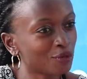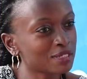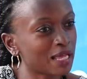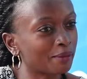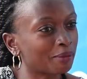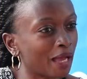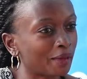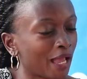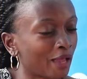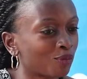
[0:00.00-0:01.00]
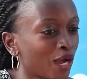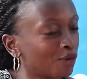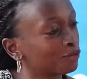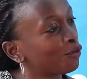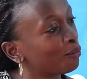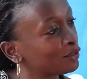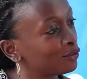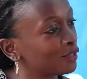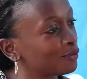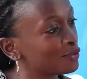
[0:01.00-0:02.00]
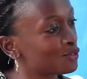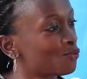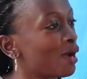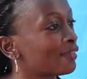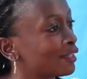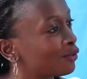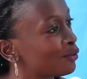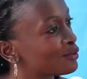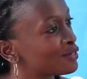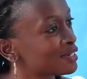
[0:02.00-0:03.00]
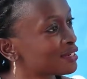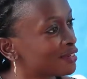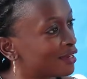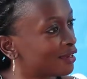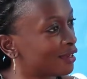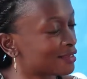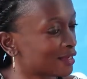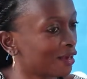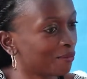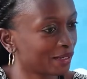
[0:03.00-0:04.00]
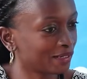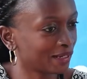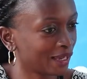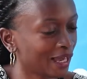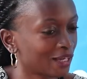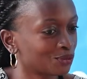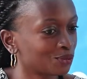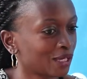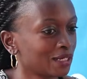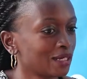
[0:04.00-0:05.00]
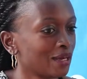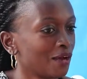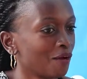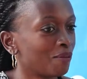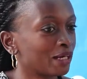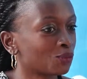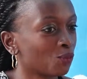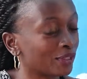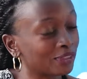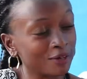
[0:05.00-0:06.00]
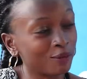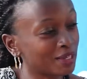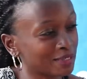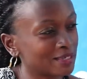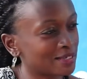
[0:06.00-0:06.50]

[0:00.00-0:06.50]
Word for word: Of course, I'm, I, I cannot comment on the reasons why they closed yeah. uh, as a company. I can't do that, but when they, where